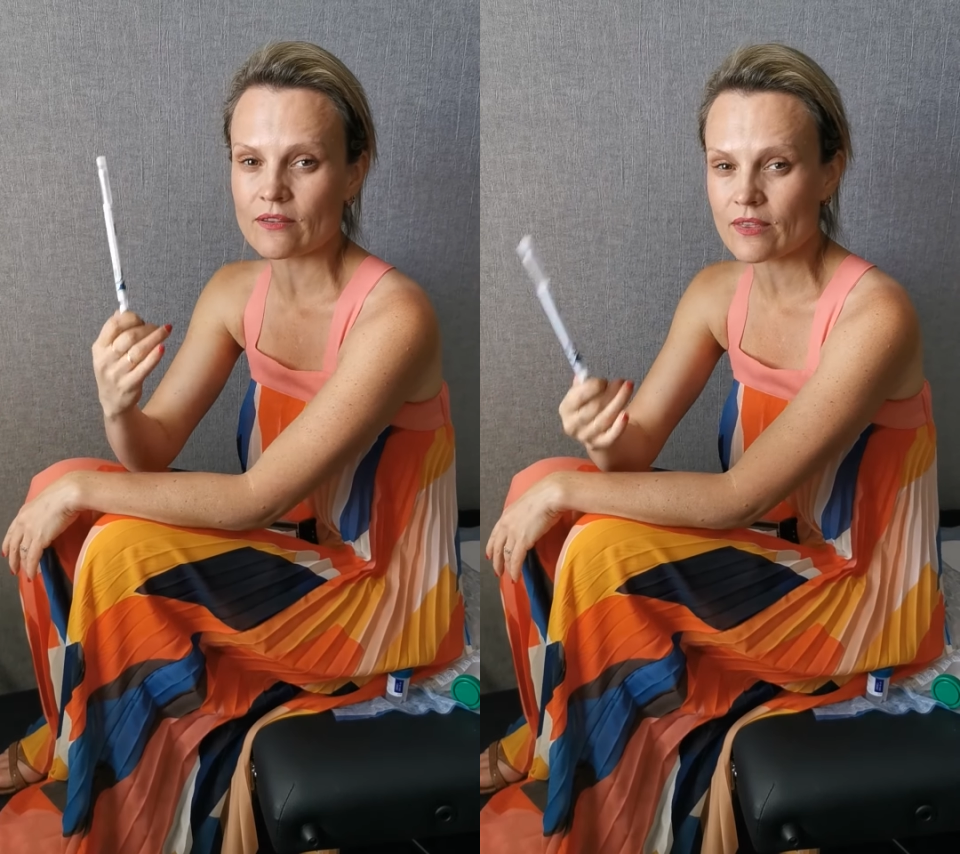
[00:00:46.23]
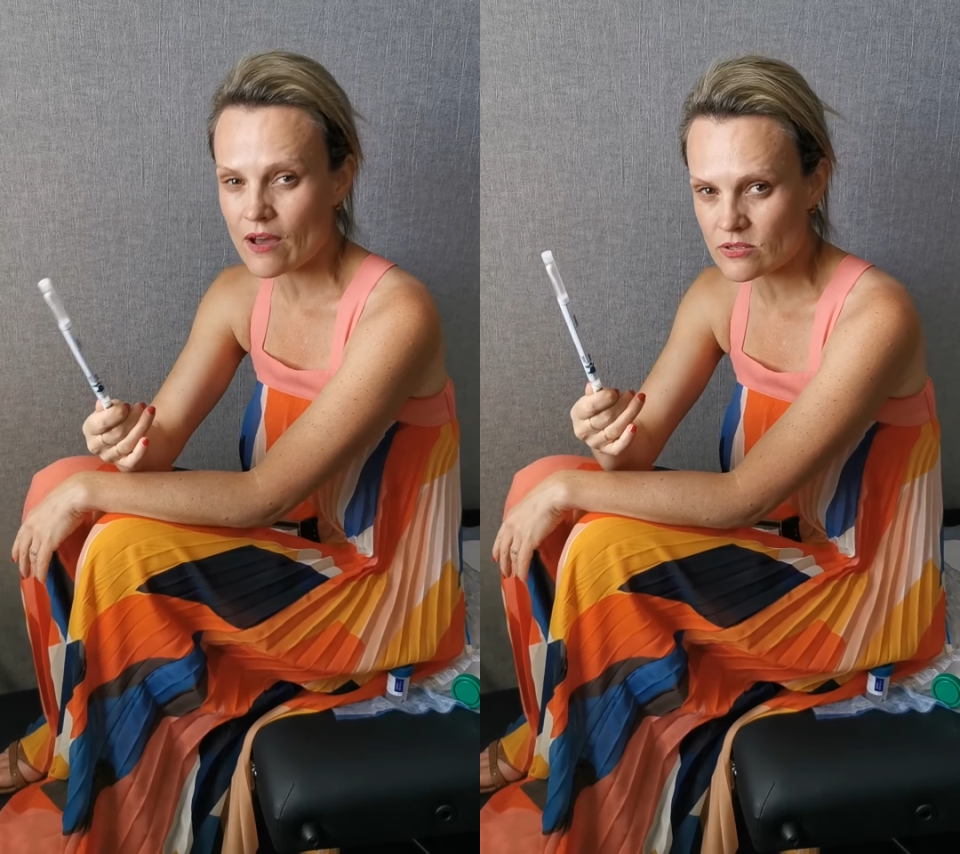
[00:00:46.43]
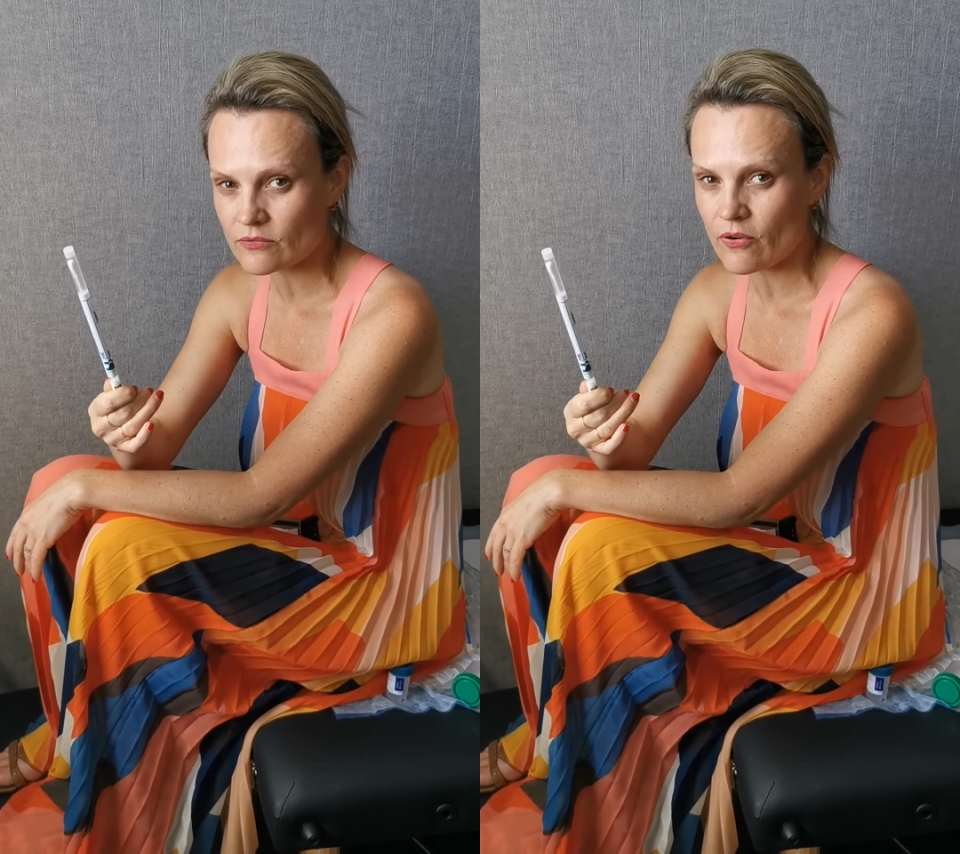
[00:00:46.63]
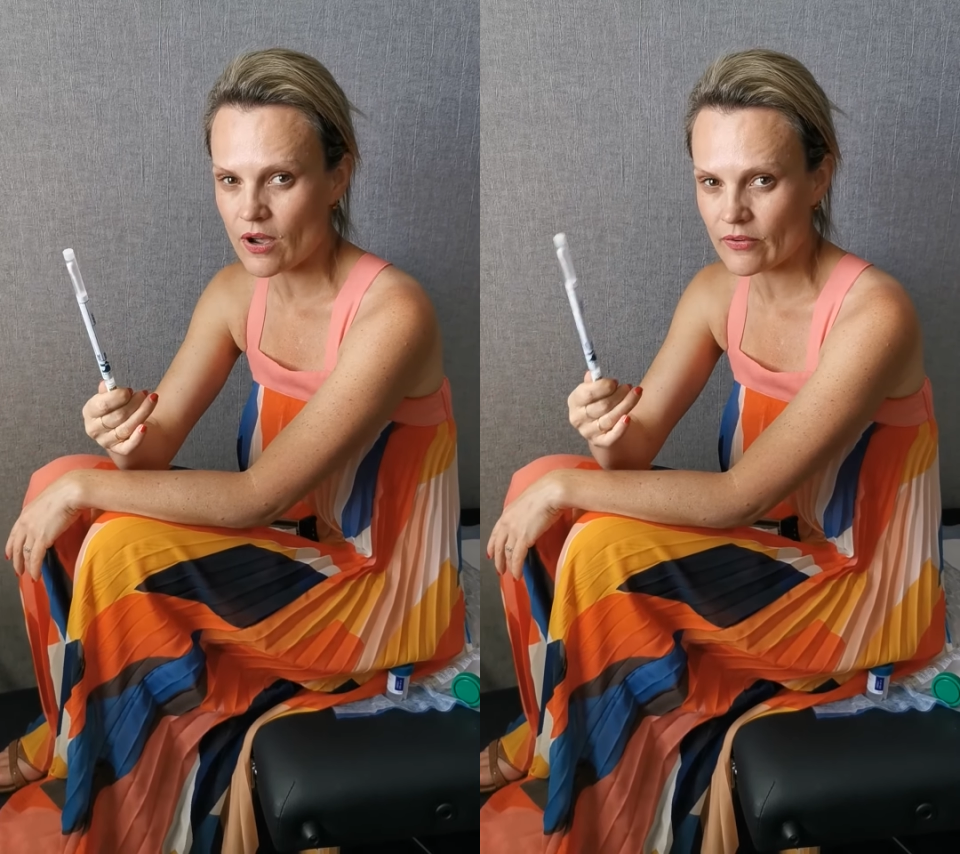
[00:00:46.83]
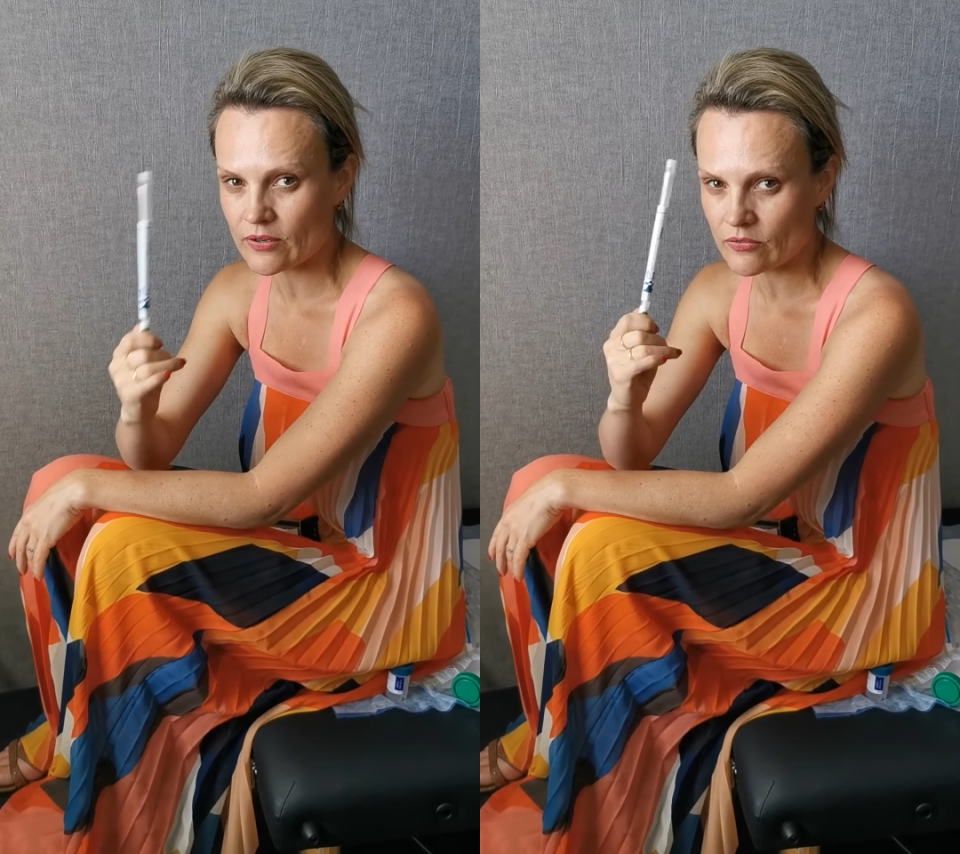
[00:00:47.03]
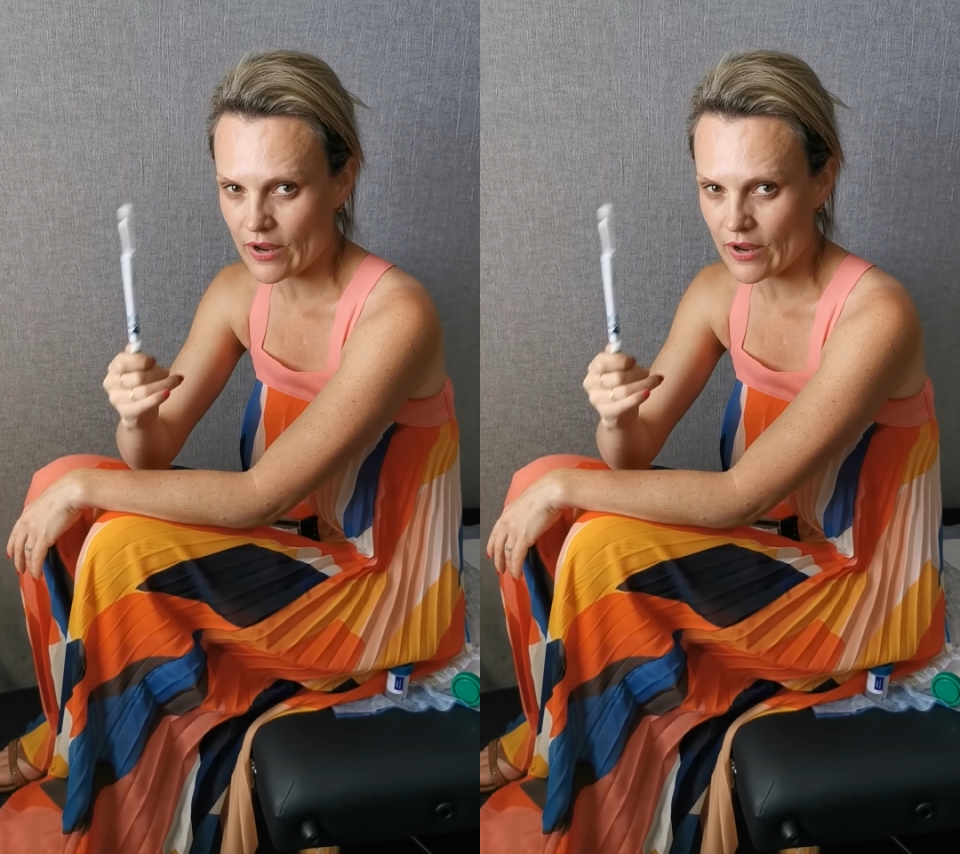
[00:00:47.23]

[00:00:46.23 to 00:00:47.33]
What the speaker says: 1,500